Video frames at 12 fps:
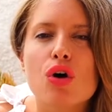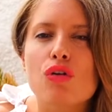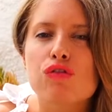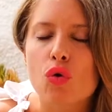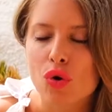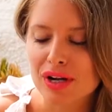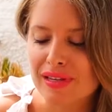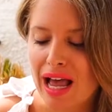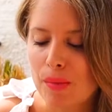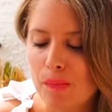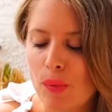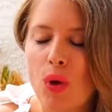For
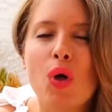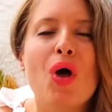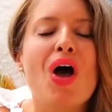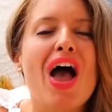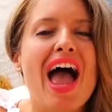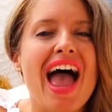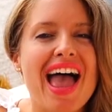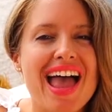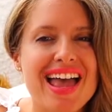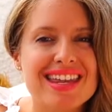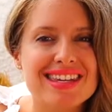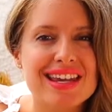example,
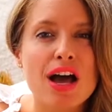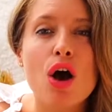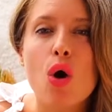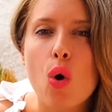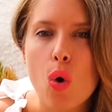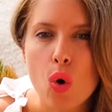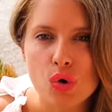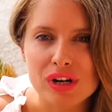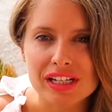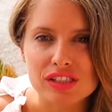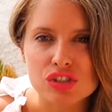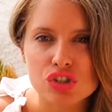an
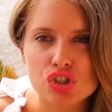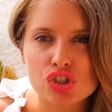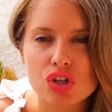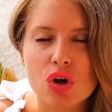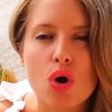orange.